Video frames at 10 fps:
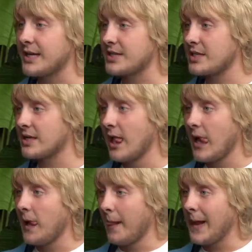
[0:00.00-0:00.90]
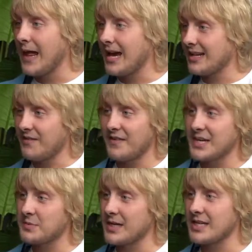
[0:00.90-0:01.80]
Yeah, like, you were blowing after it. Yeah, I had a
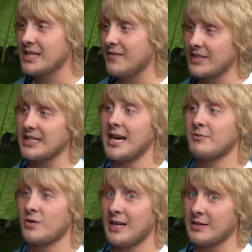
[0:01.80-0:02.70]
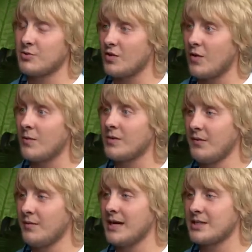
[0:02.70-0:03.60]
fresh pace every time. So, lad, I was rolling with them
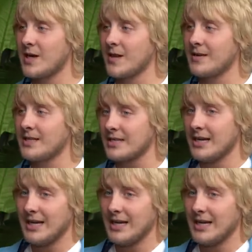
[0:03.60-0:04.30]
for about 20 minutes.